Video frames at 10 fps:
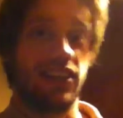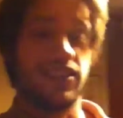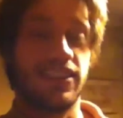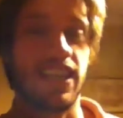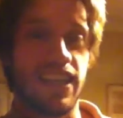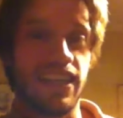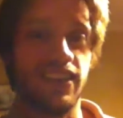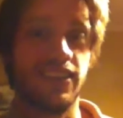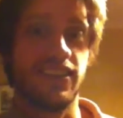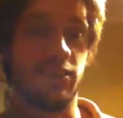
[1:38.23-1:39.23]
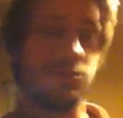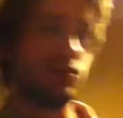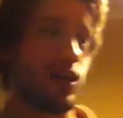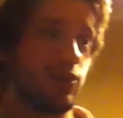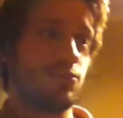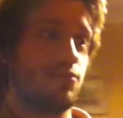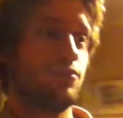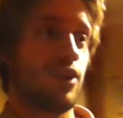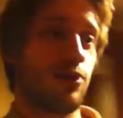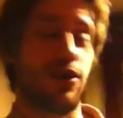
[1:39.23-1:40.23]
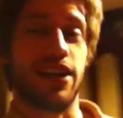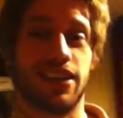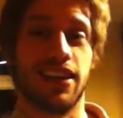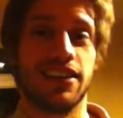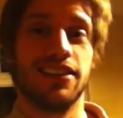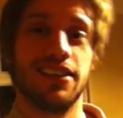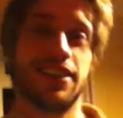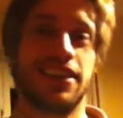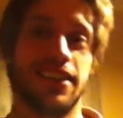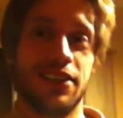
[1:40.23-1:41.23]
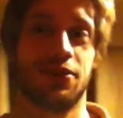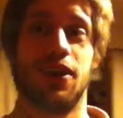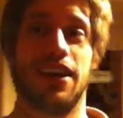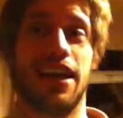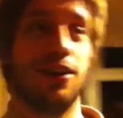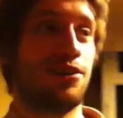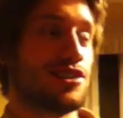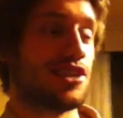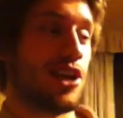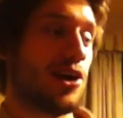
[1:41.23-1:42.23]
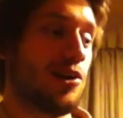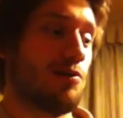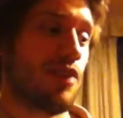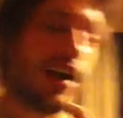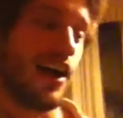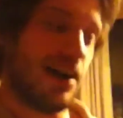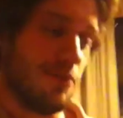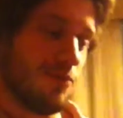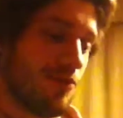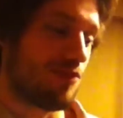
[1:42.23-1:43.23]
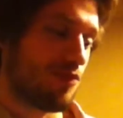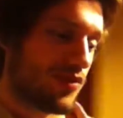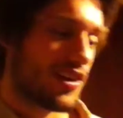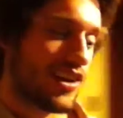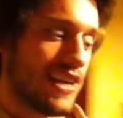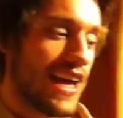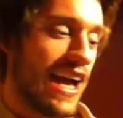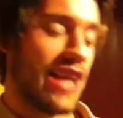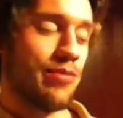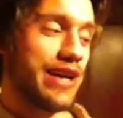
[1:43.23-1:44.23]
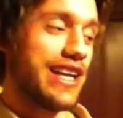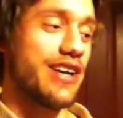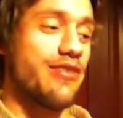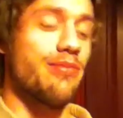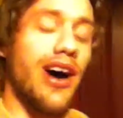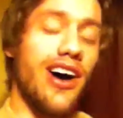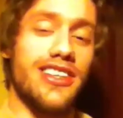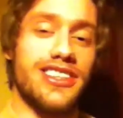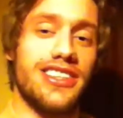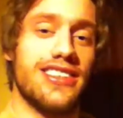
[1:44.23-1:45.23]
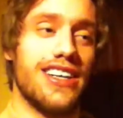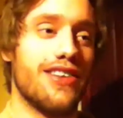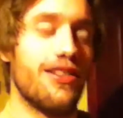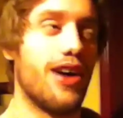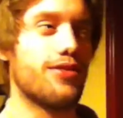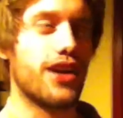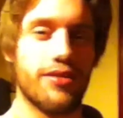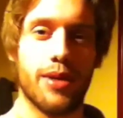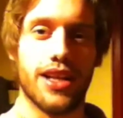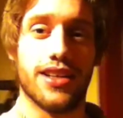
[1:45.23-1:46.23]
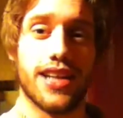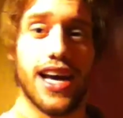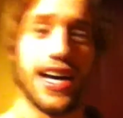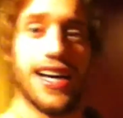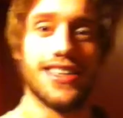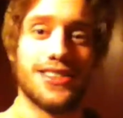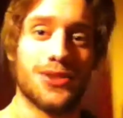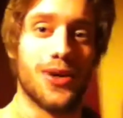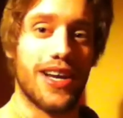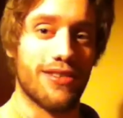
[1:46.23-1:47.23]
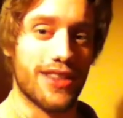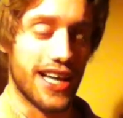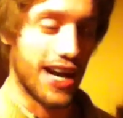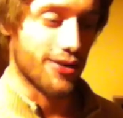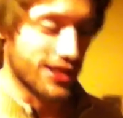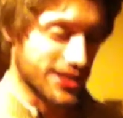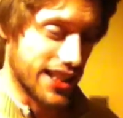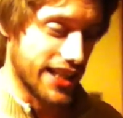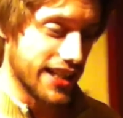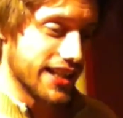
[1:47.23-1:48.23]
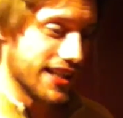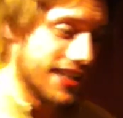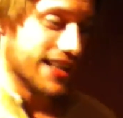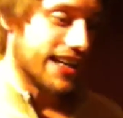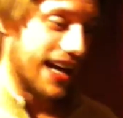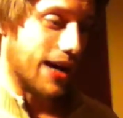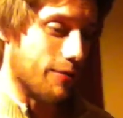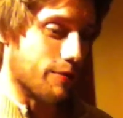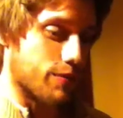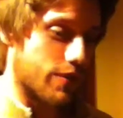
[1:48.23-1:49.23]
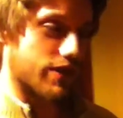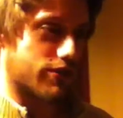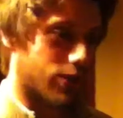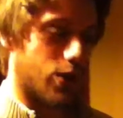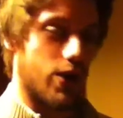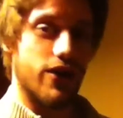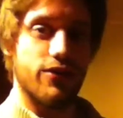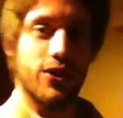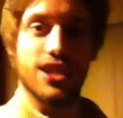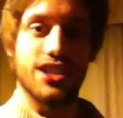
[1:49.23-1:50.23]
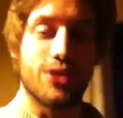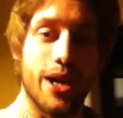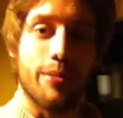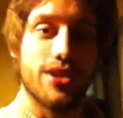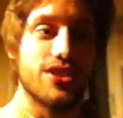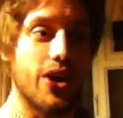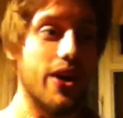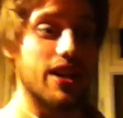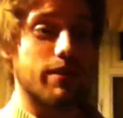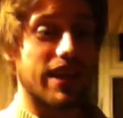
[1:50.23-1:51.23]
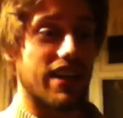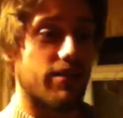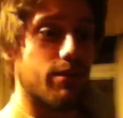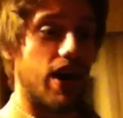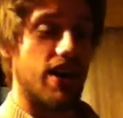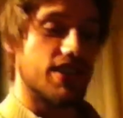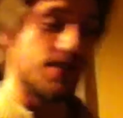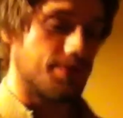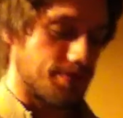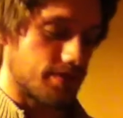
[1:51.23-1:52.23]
stay here. I'm really done right now. So, yeah, at the beginning of March, I've kind of been, sorting everything out recently, for this trip. So at the beginning of March,